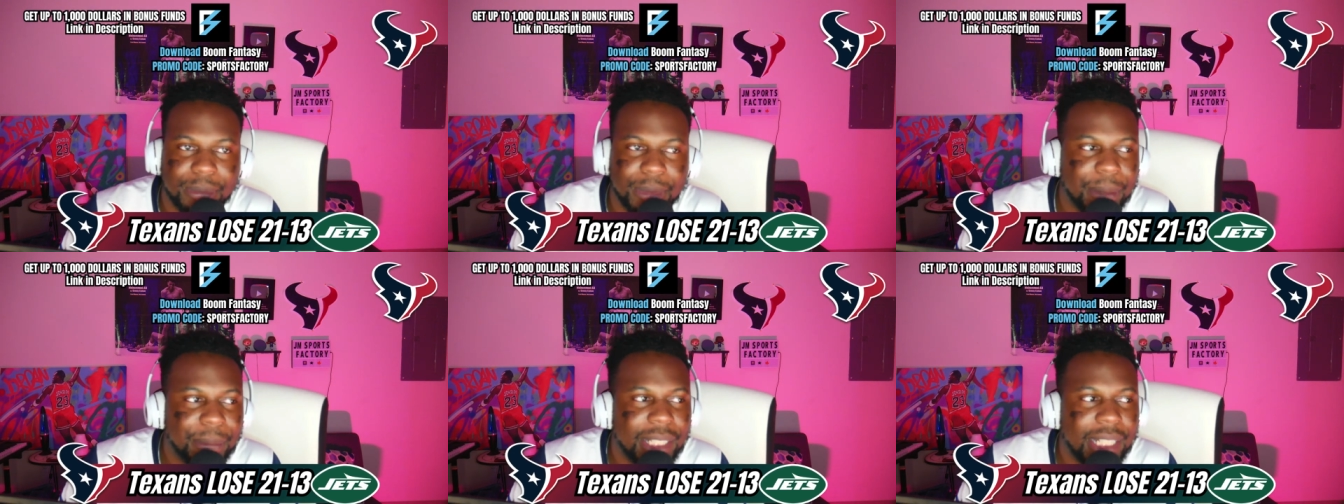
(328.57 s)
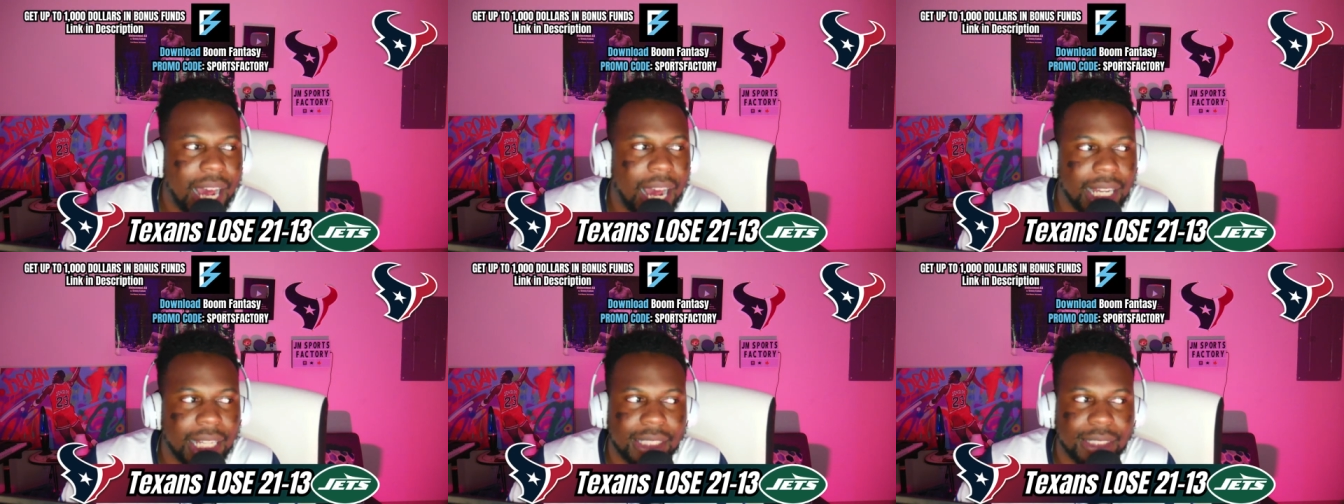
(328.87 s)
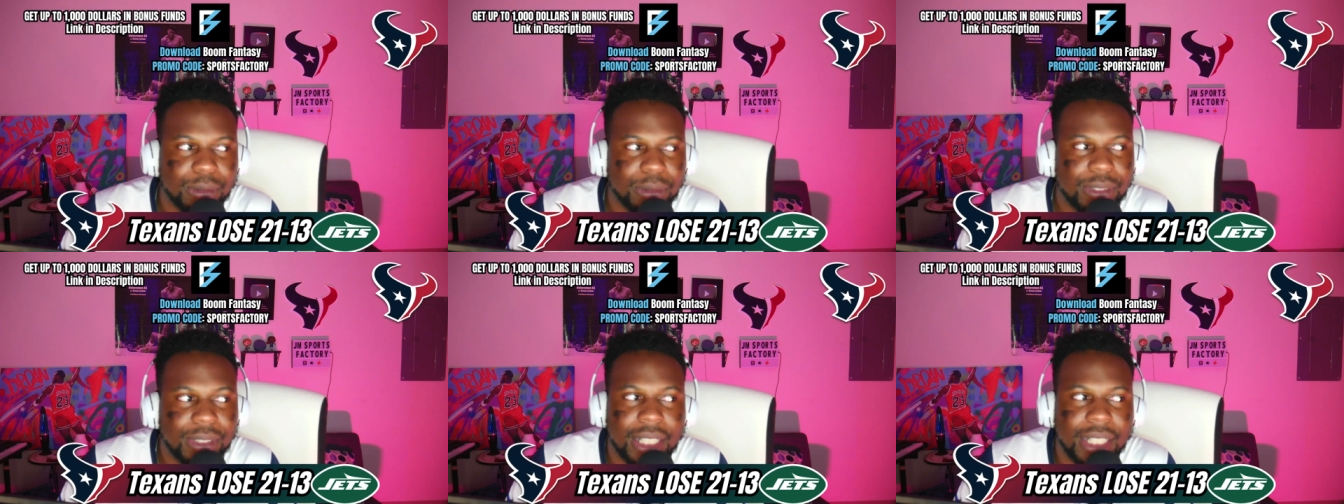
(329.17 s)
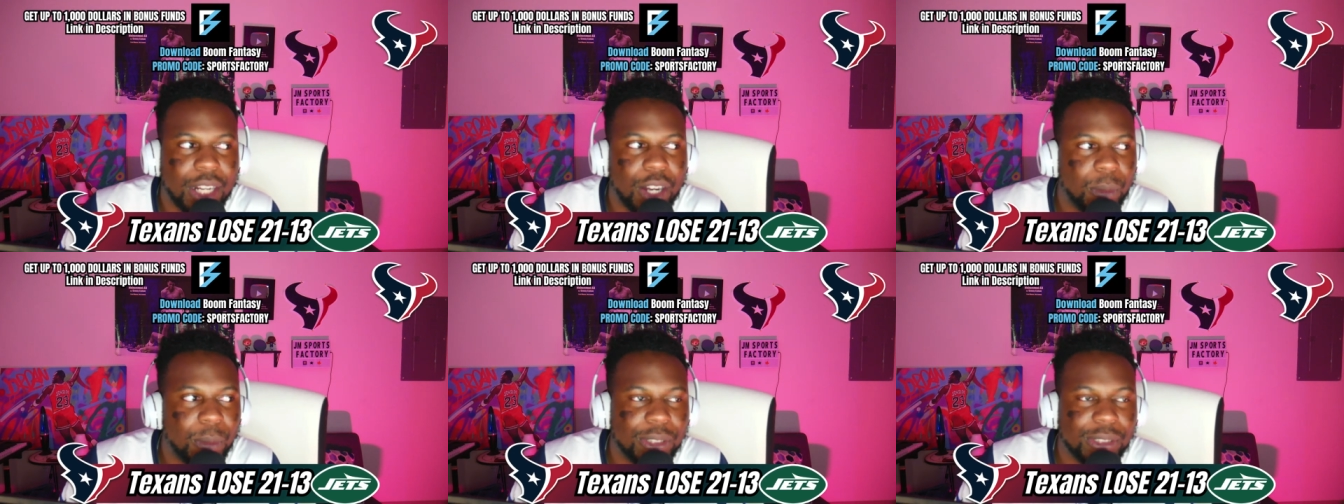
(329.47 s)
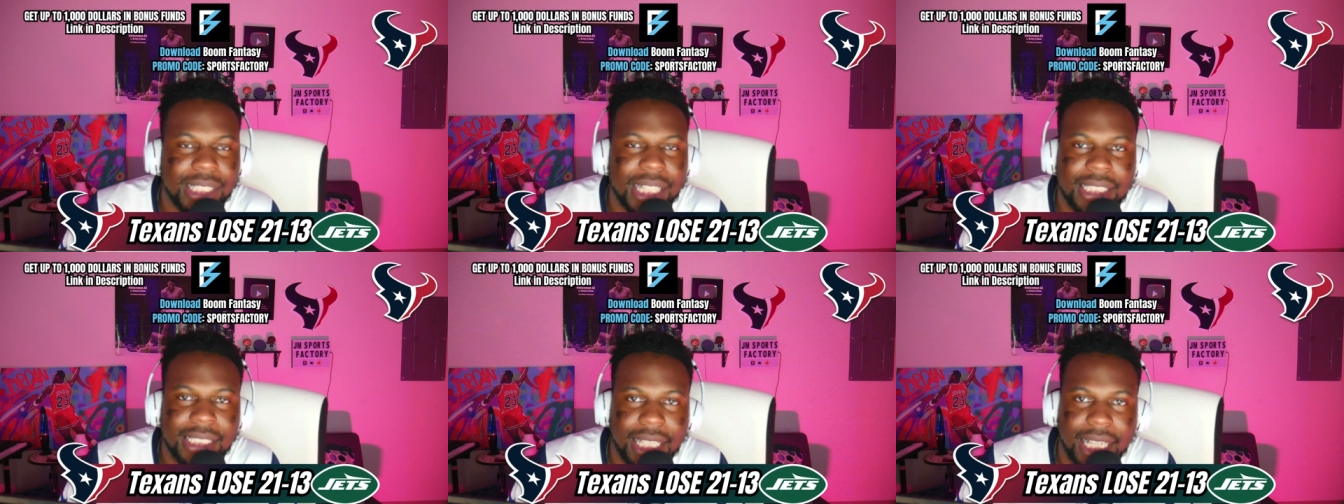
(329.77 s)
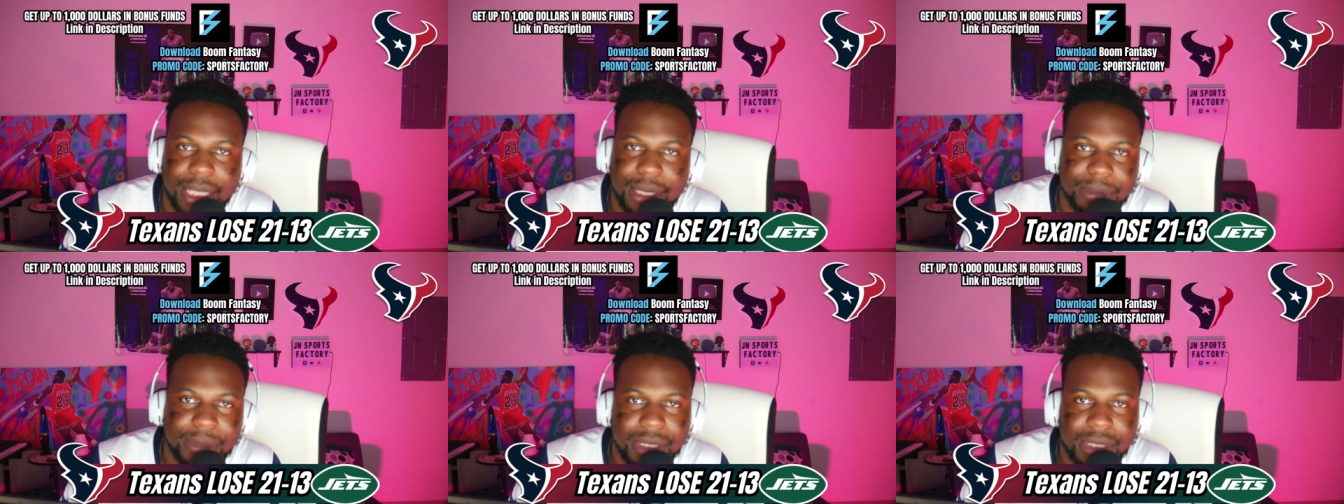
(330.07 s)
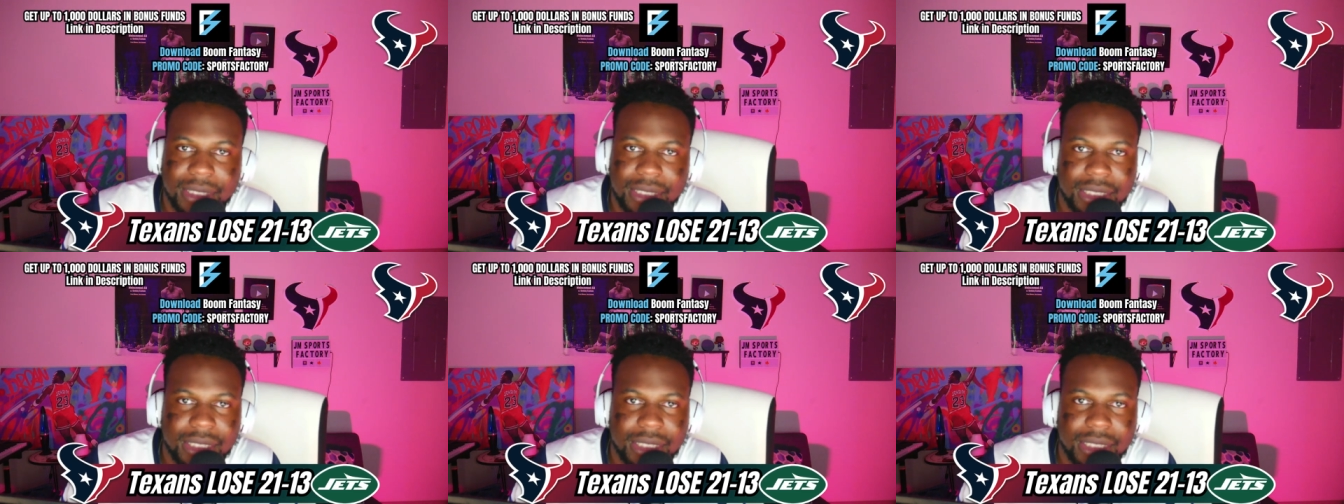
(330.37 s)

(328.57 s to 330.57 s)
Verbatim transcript: maybe nine. We've done it almost ten times.